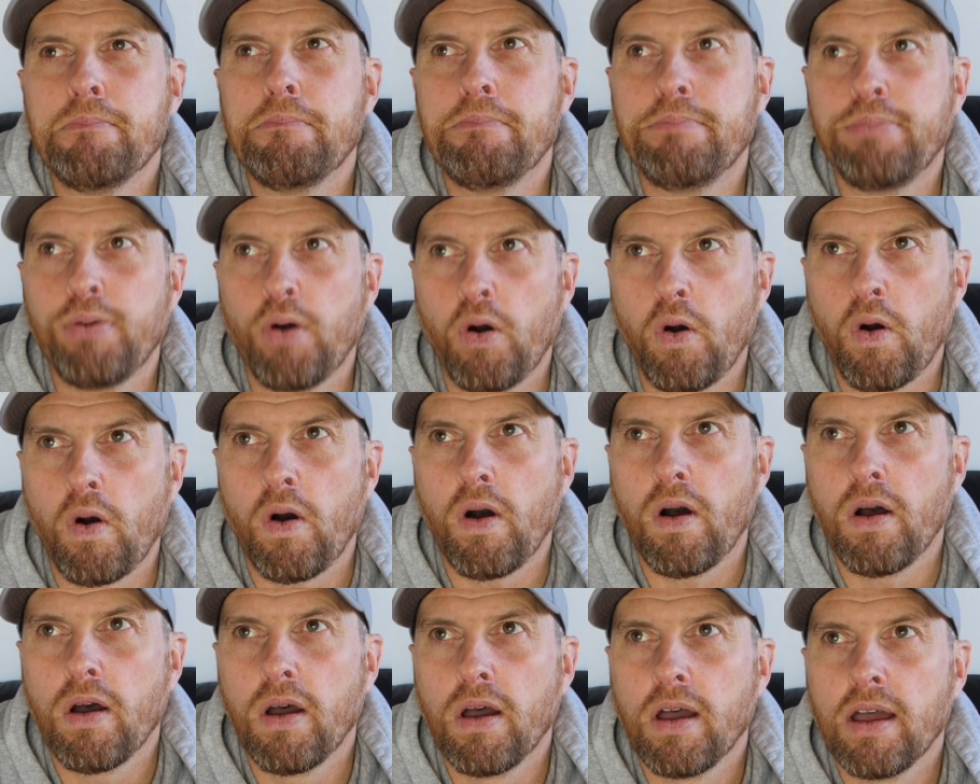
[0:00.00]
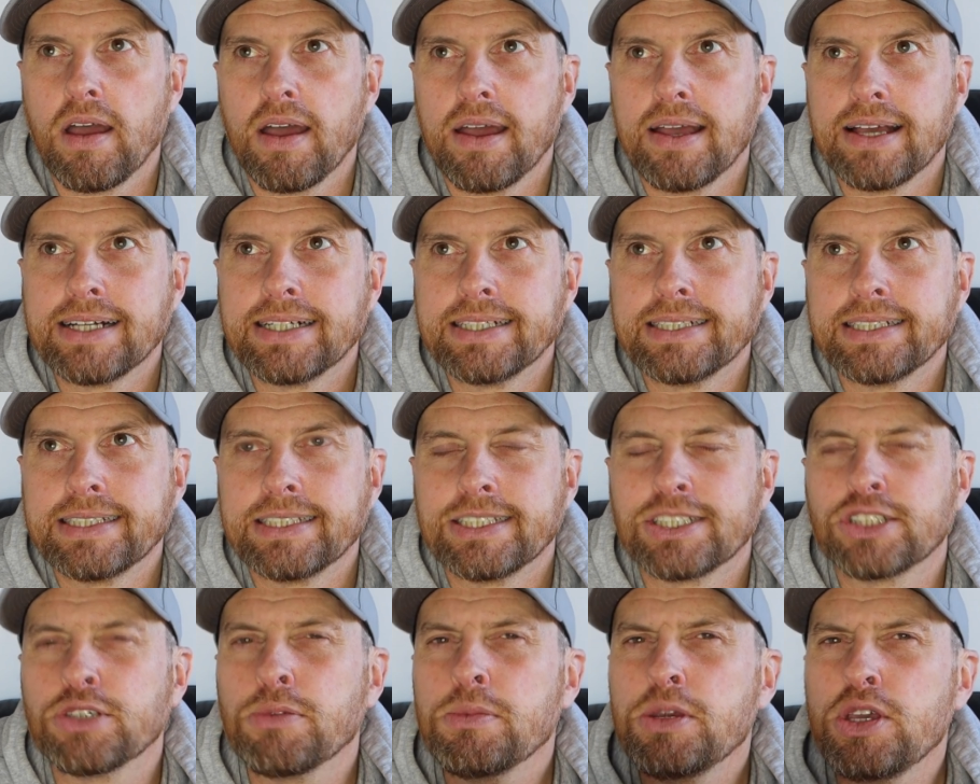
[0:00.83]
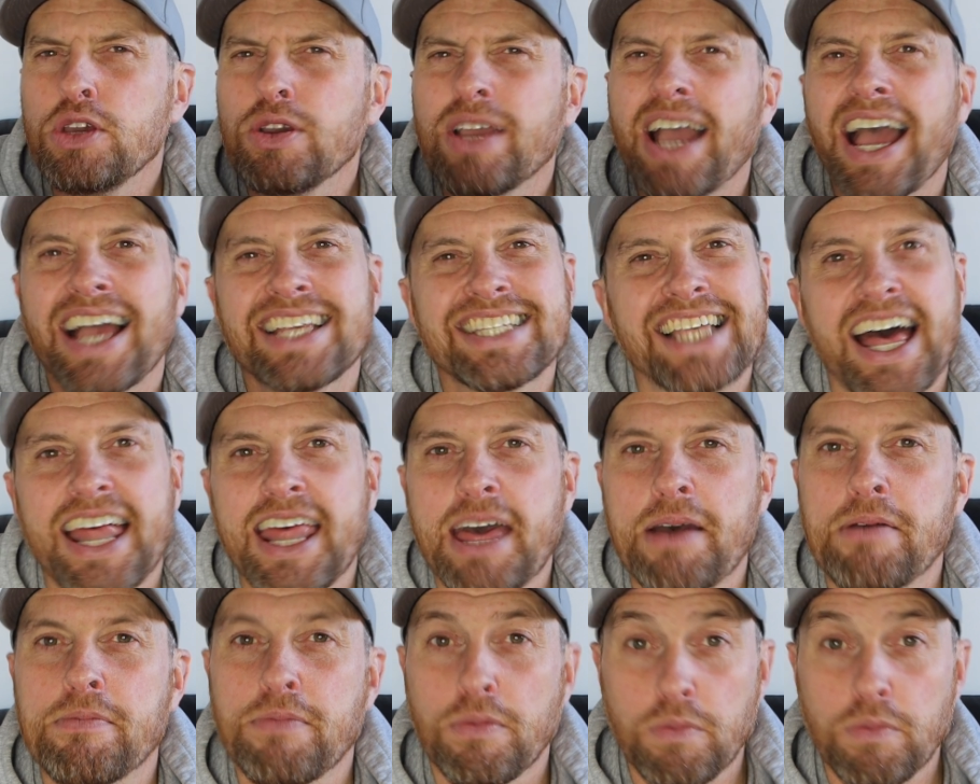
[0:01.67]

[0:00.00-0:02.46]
but some of you guys out there